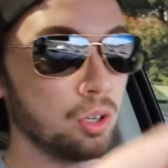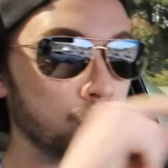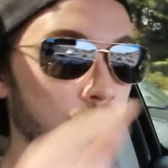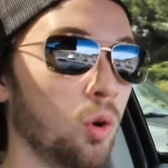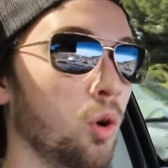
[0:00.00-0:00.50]

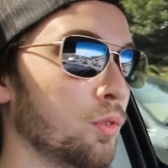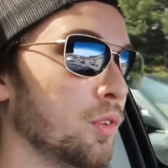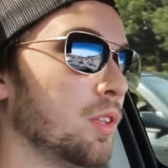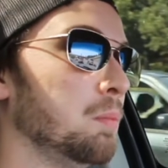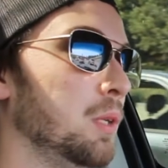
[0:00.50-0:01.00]
goes
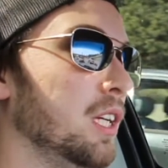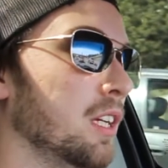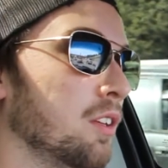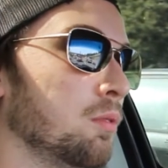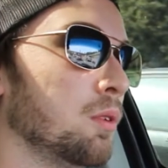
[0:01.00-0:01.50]
over the
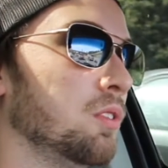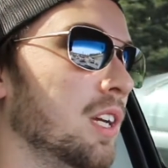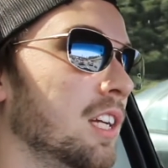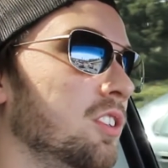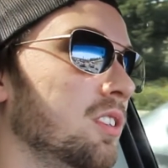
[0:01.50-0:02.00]
peak of the
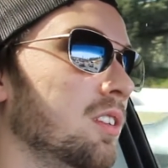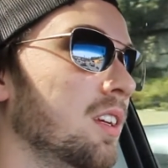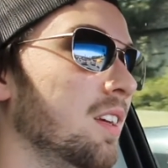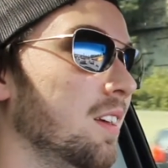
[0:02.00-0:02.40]
rotation,